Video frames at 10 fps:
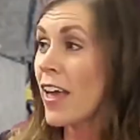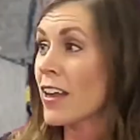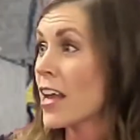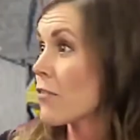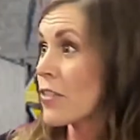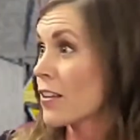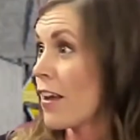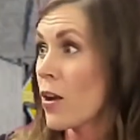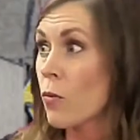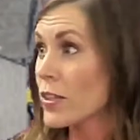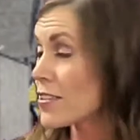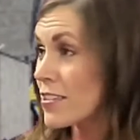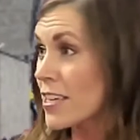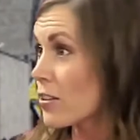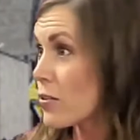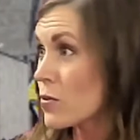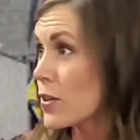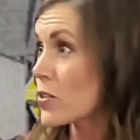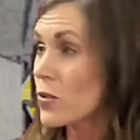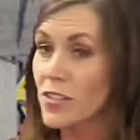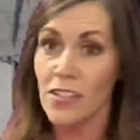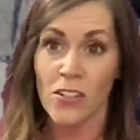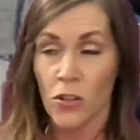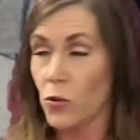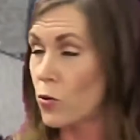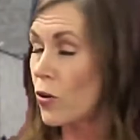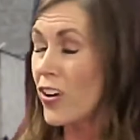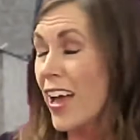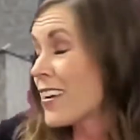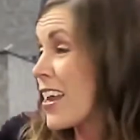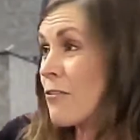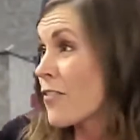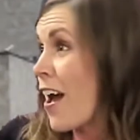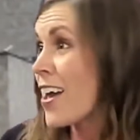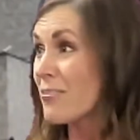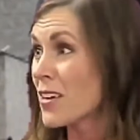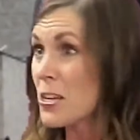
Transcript: then if the client wants to take those resources, cool. Mm-hmm. And if not,